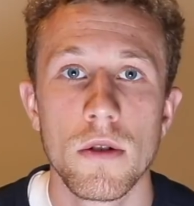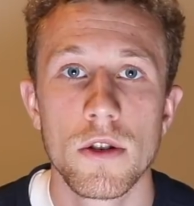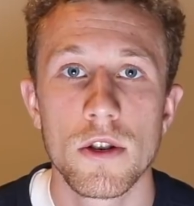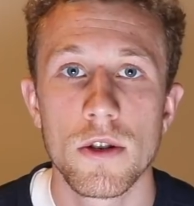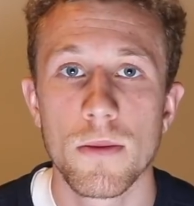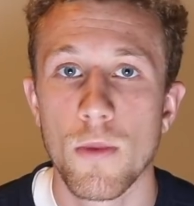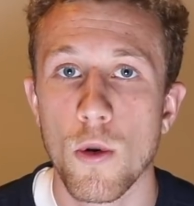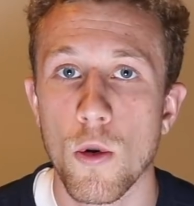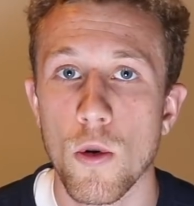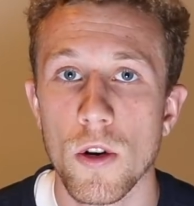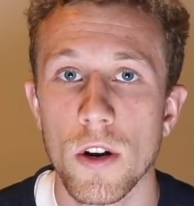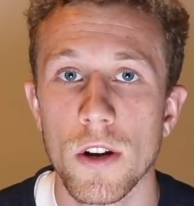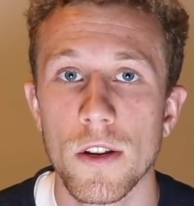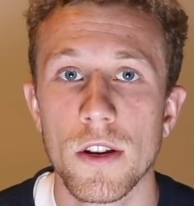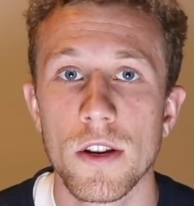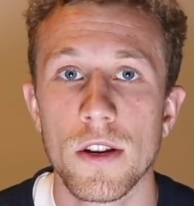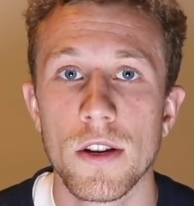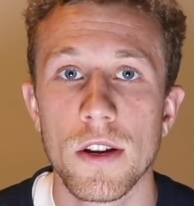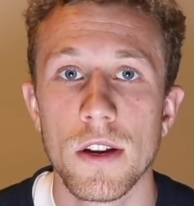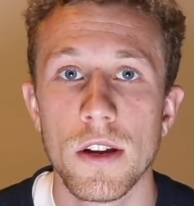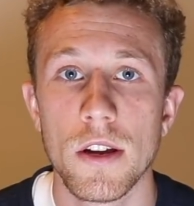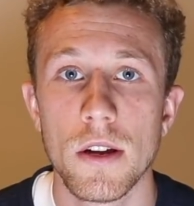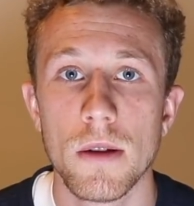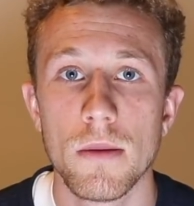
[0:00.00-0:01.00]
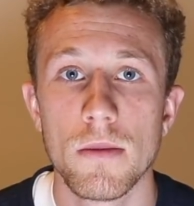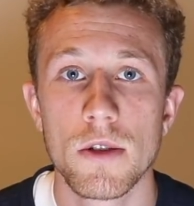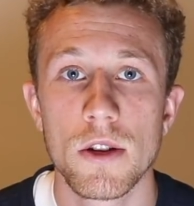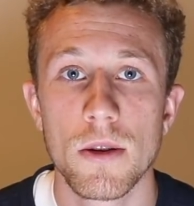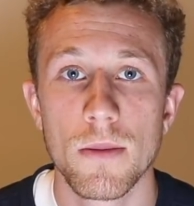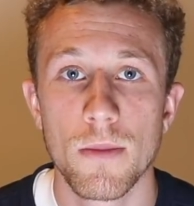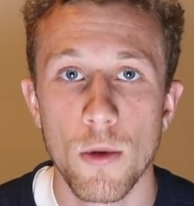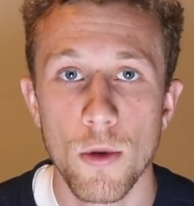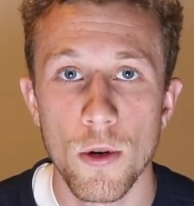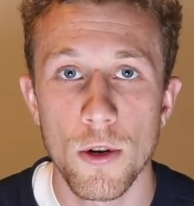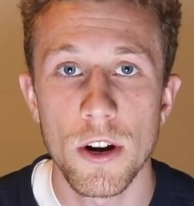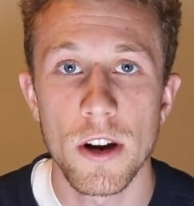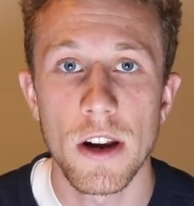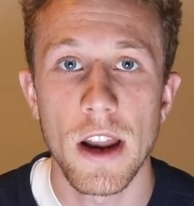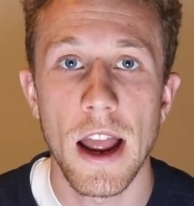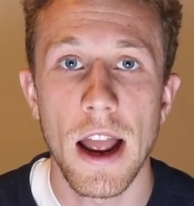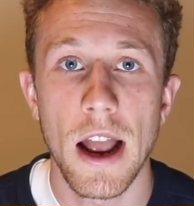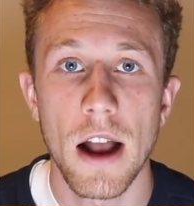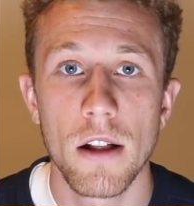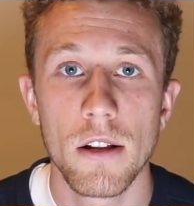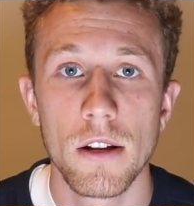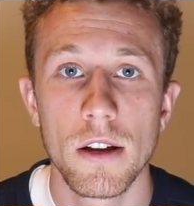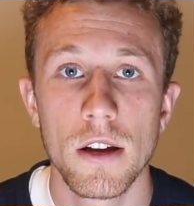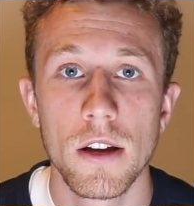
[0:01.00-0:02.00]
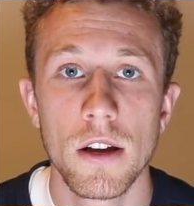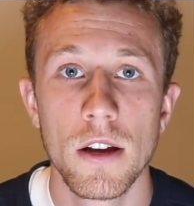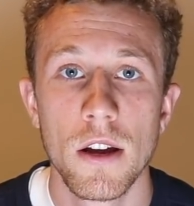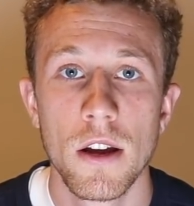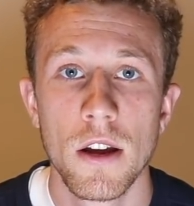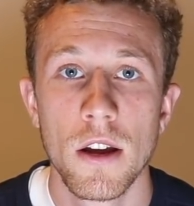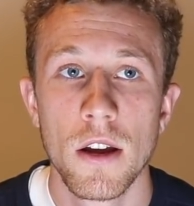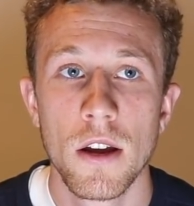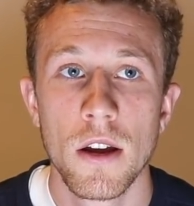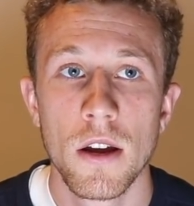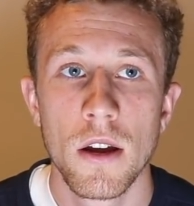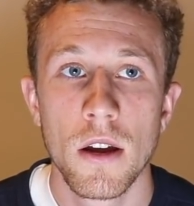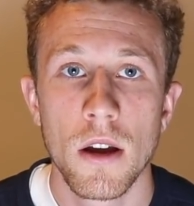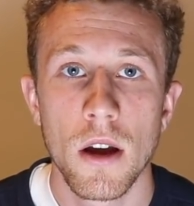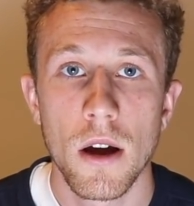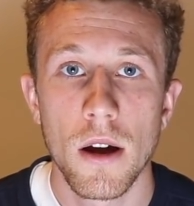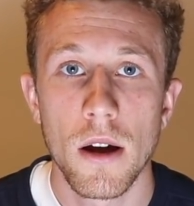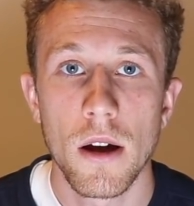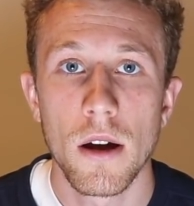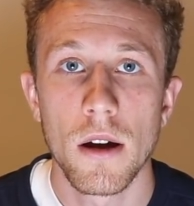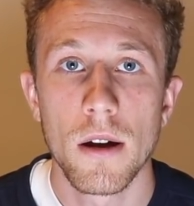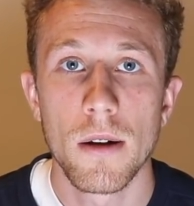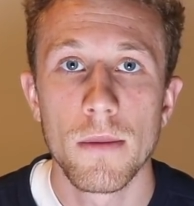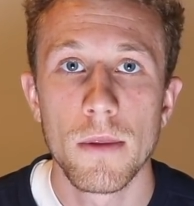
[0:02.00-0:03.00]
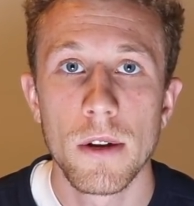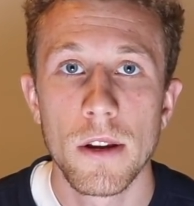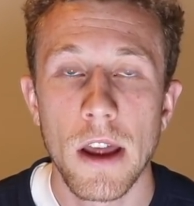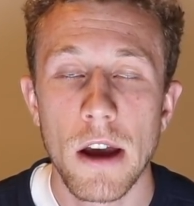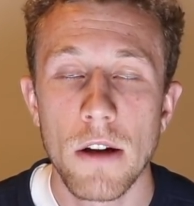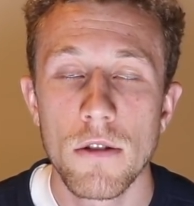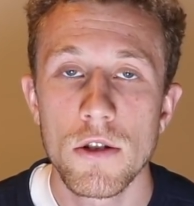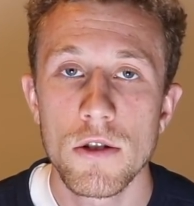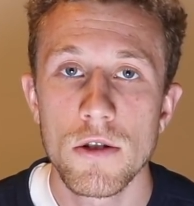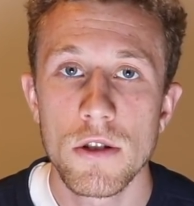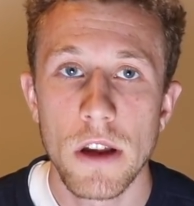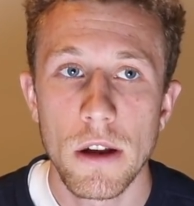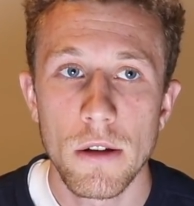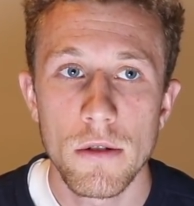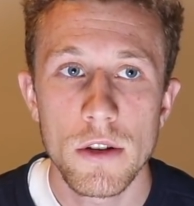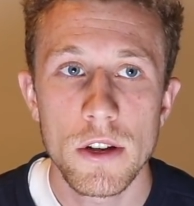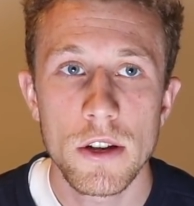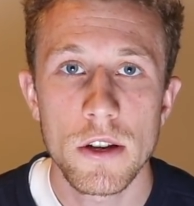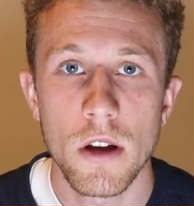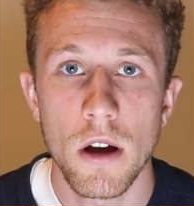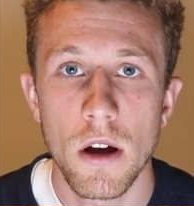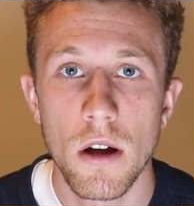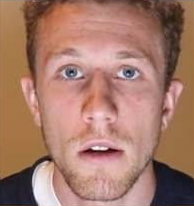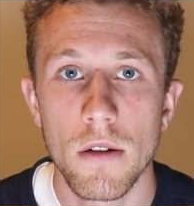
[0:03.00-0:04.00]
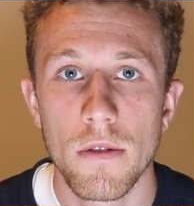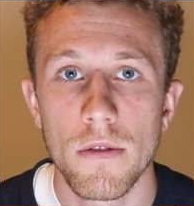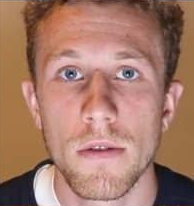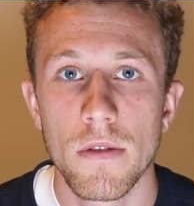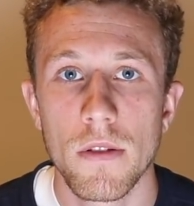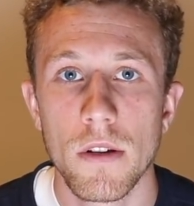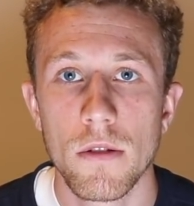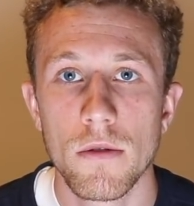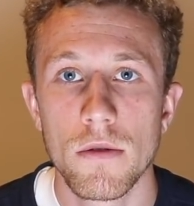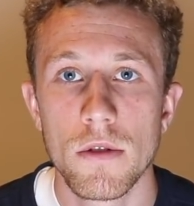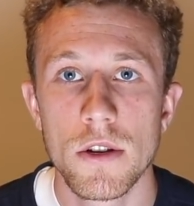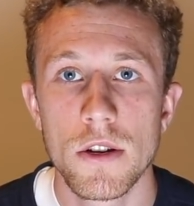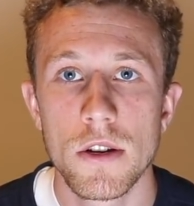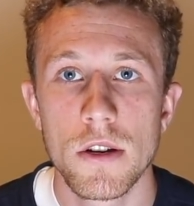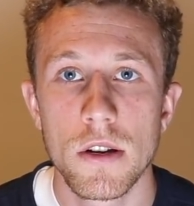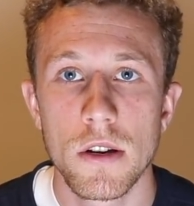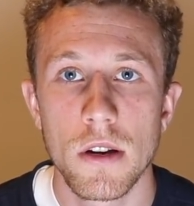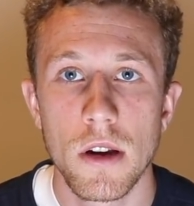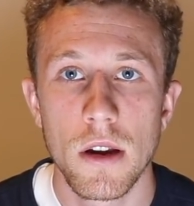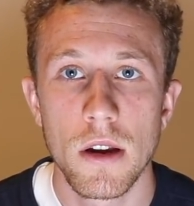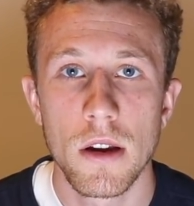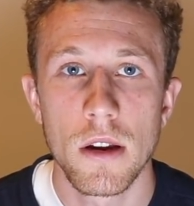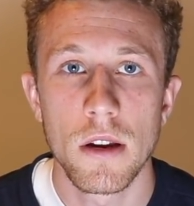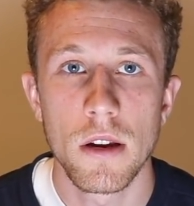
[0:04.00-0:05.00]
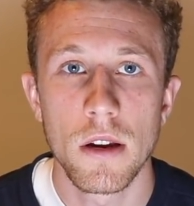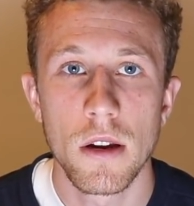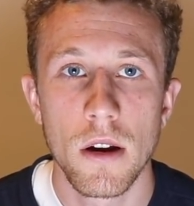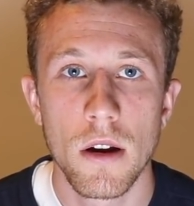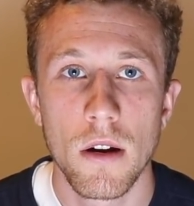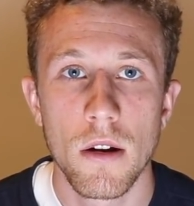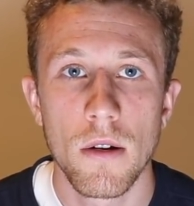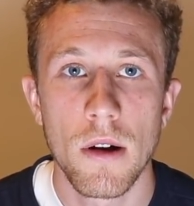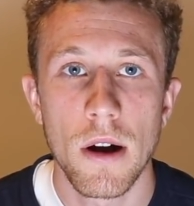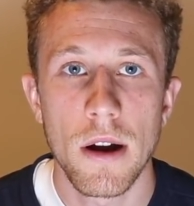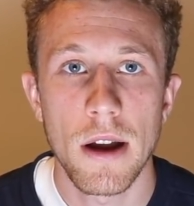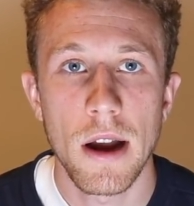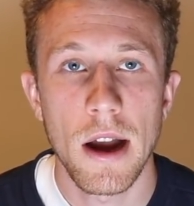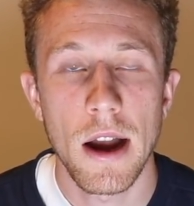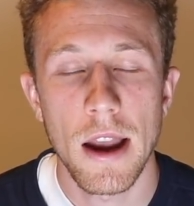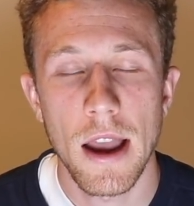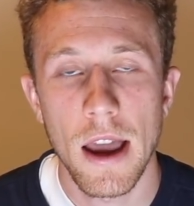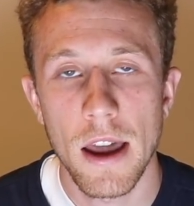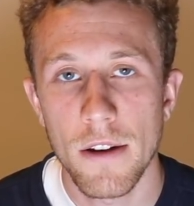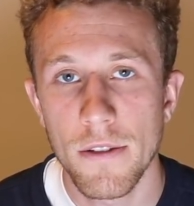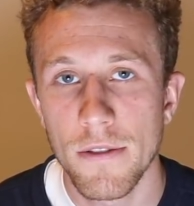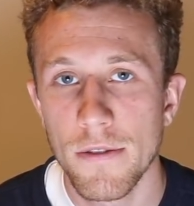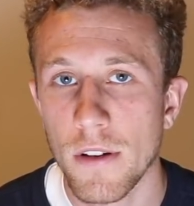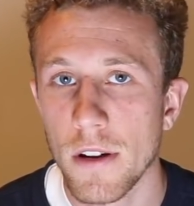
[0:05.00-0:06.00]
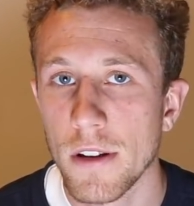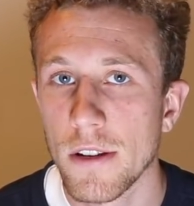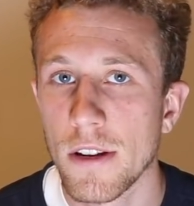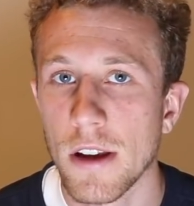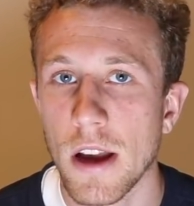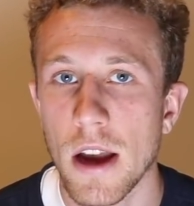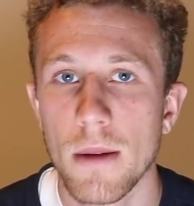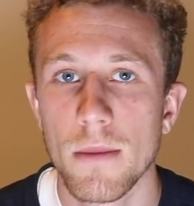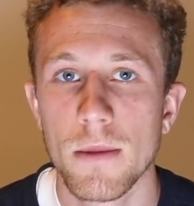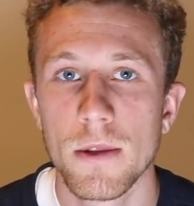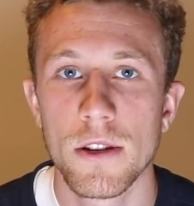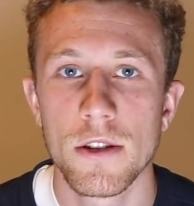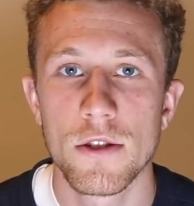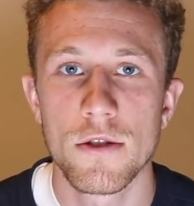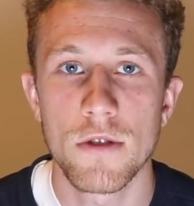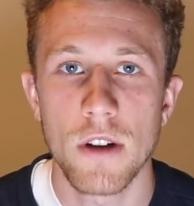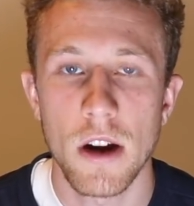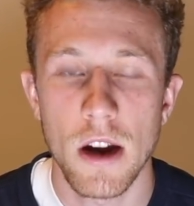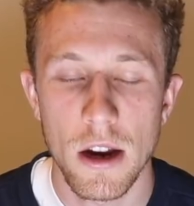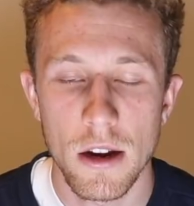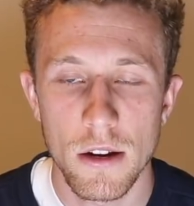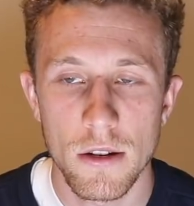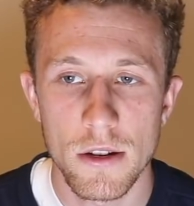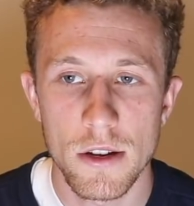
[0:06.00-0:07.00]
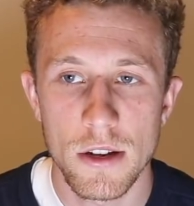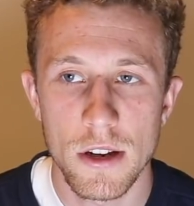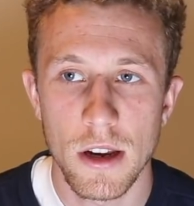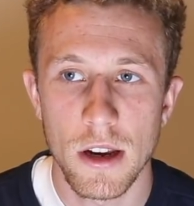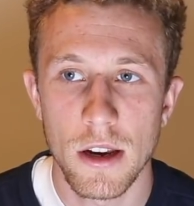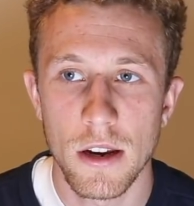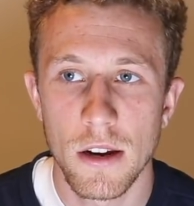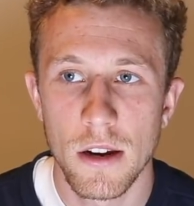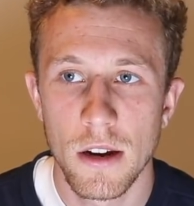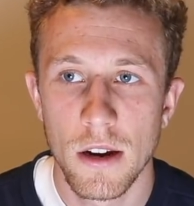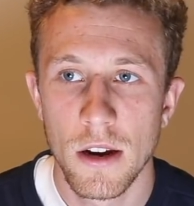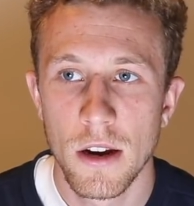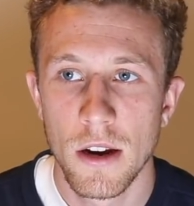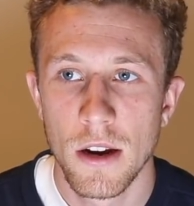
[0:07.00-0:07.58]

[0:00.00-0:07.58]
supported the team, supported Allie, and that was tough. It was, you know, I had a fun time at the trials, and